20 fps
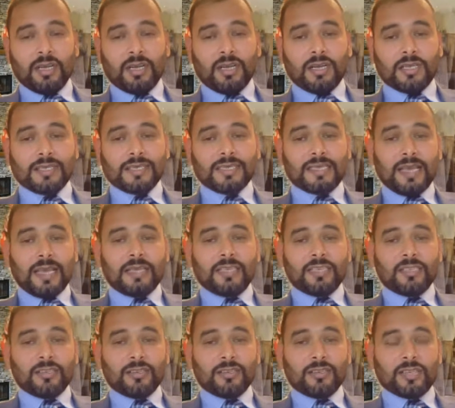set
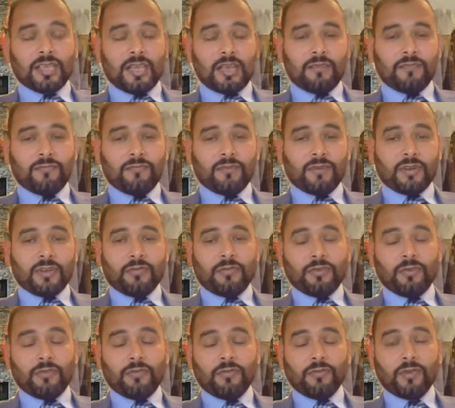yourself, or if
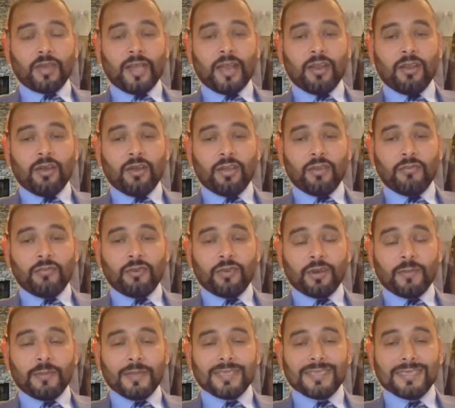you cannot, if your
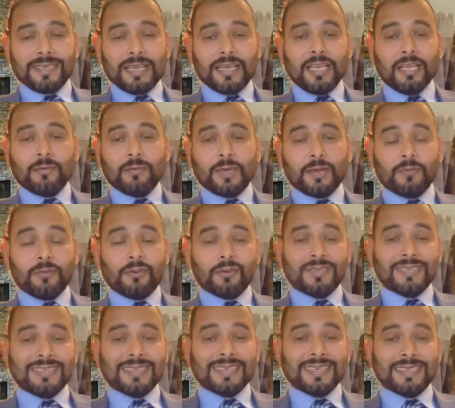asylum claim not
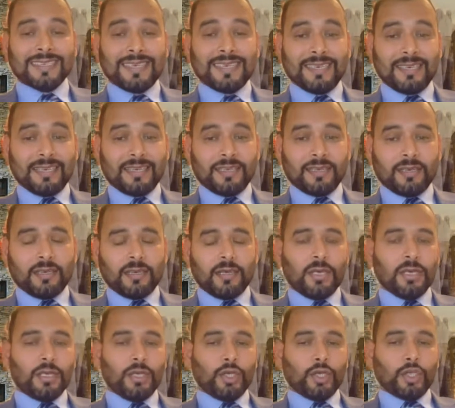succeed,
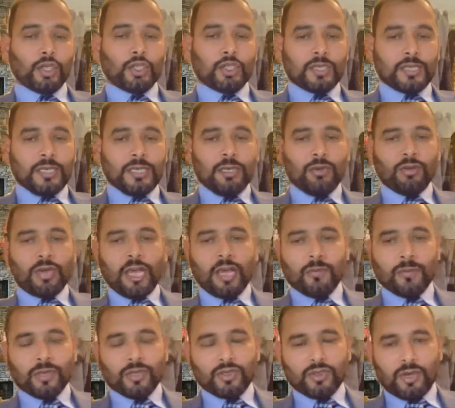still you have
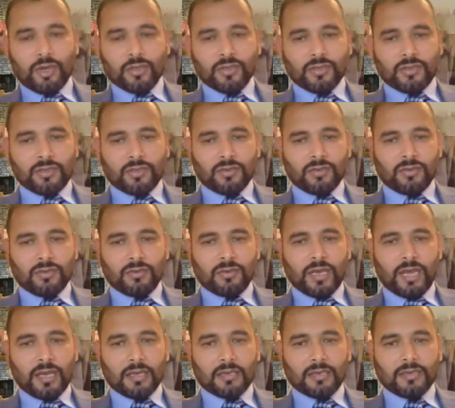a chance to
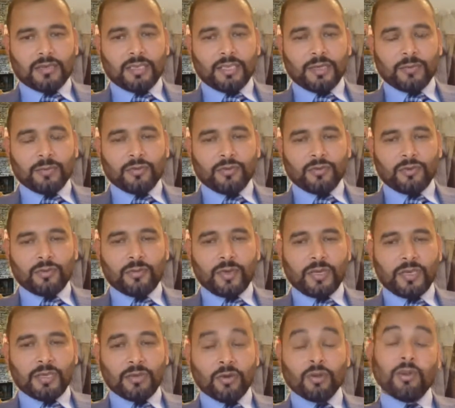get leave to
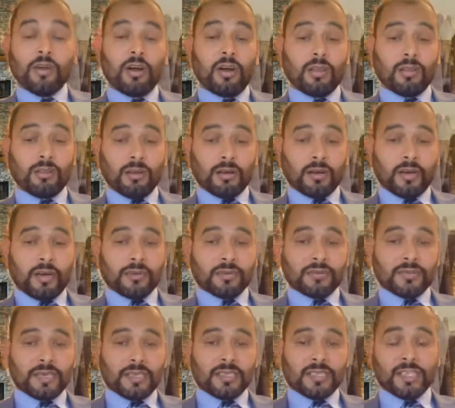remain on other grounds
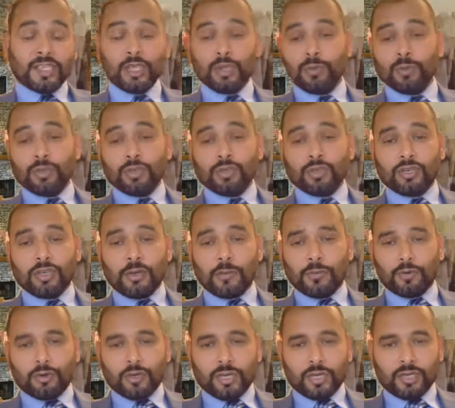such as humanitarian
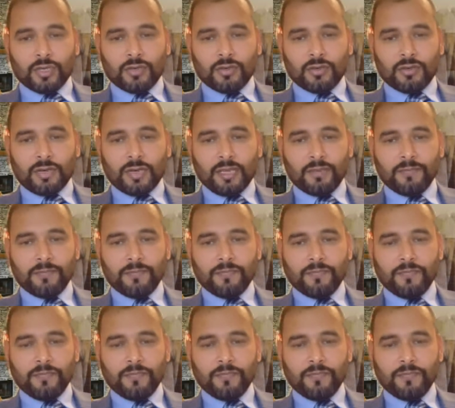protection claim